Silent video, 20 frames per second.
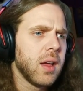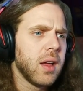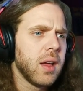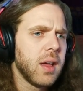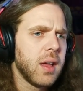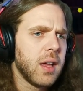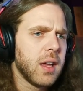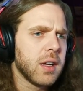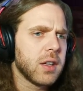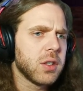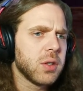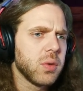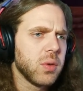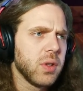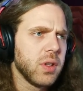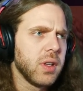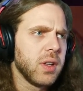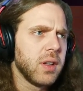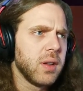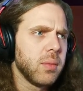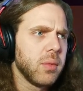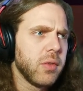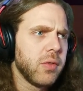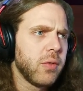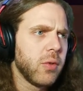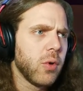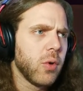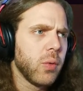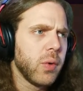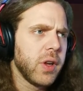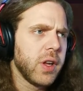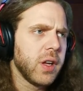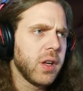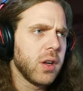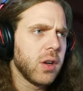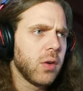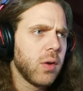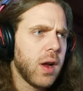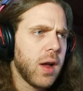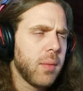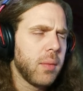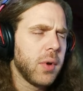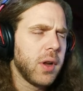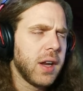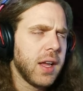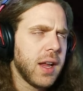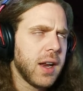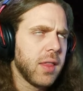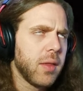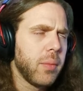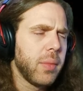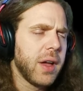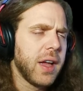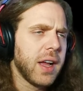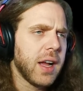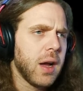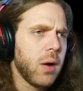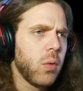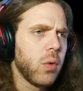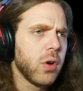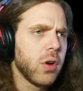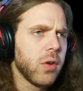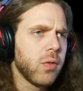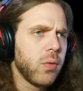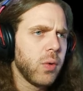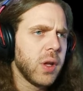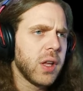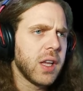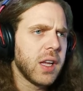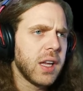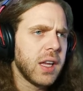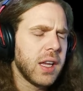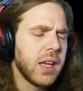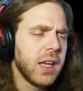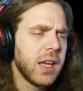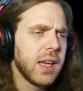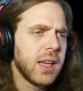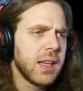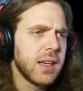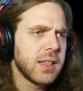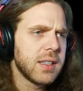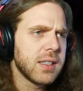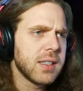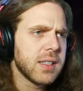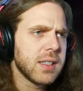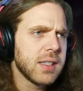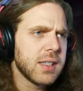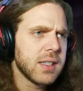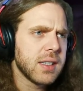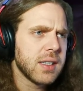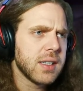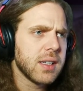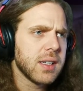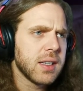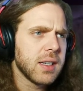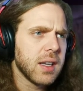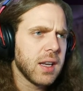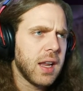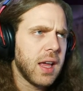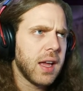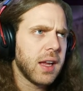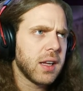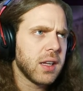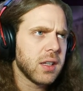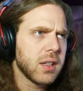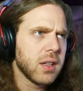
Actually, before we grab money out of the bank, I wonder if we can get like